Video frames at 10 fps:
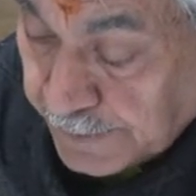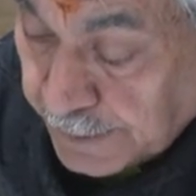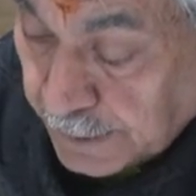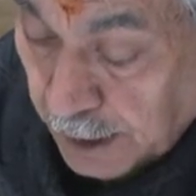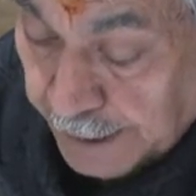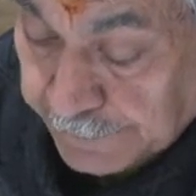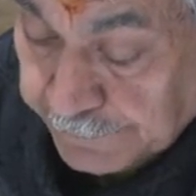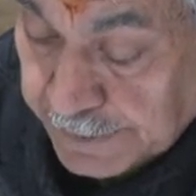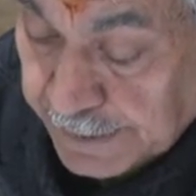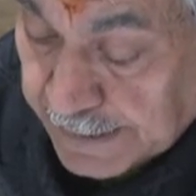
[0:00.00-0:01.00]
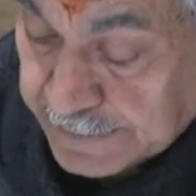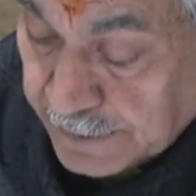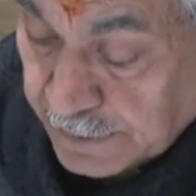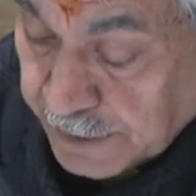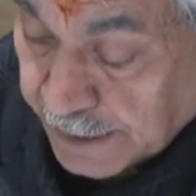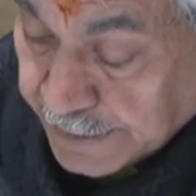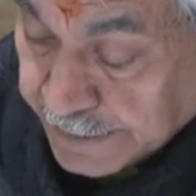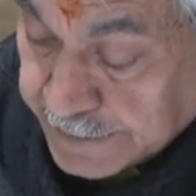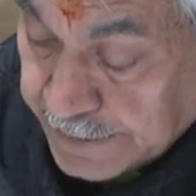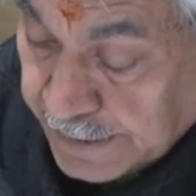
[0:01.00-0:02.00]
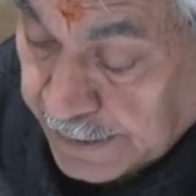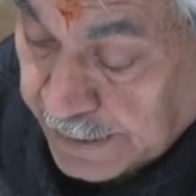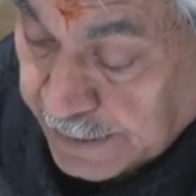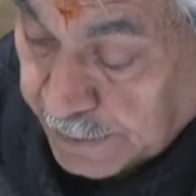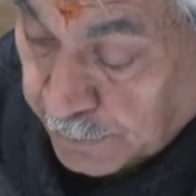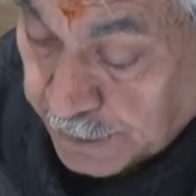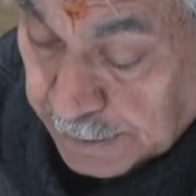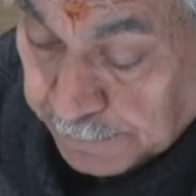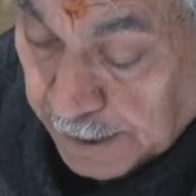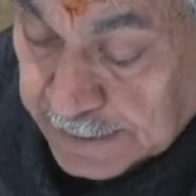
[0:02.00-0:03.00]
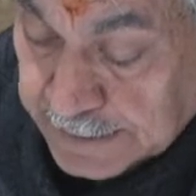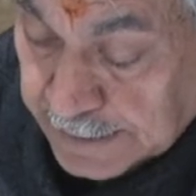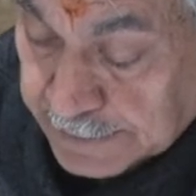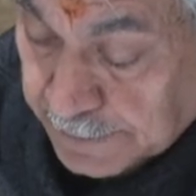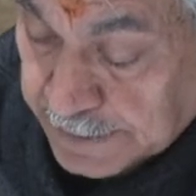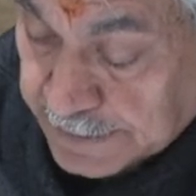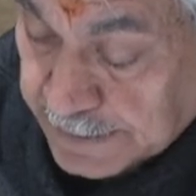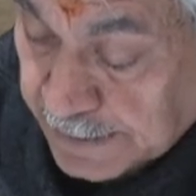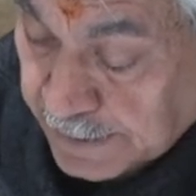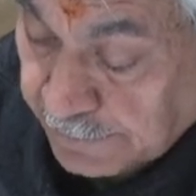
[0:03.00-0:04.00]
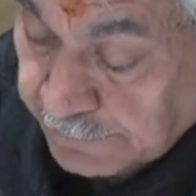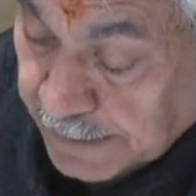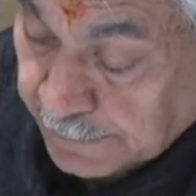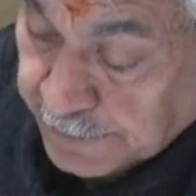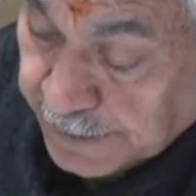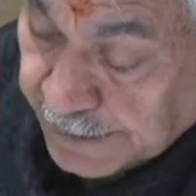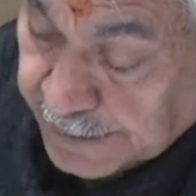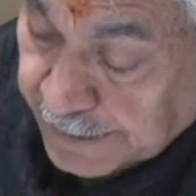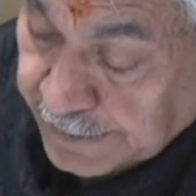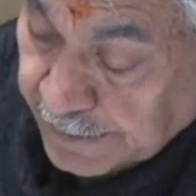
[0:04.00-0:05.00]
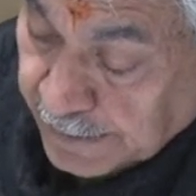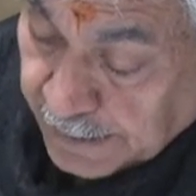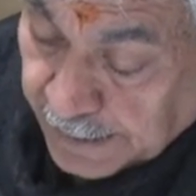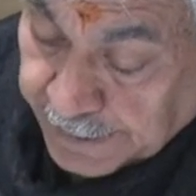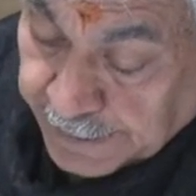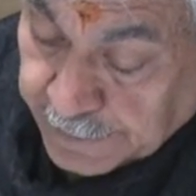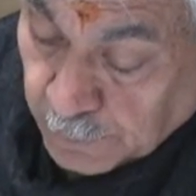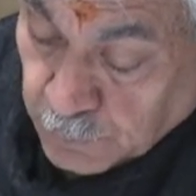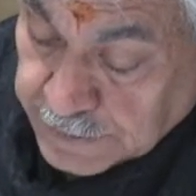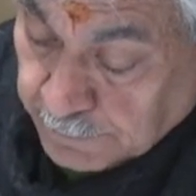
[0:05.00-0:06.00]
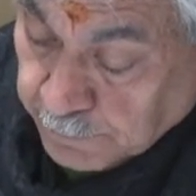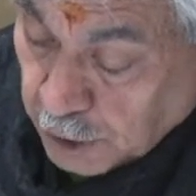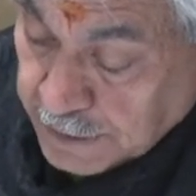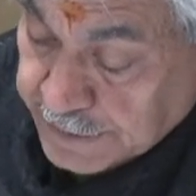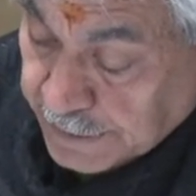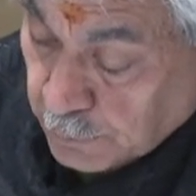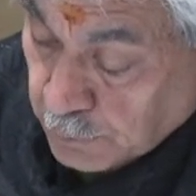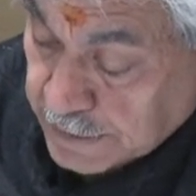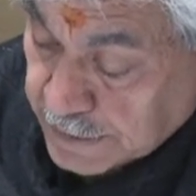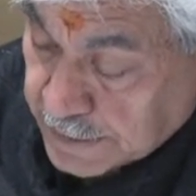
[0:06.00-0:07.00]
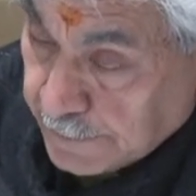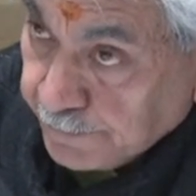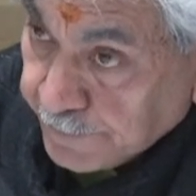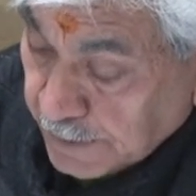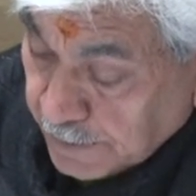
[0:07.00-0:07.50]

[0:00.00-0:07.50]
in line with the national targets. During the past 6 months, we have created an inclusive policy ecosystem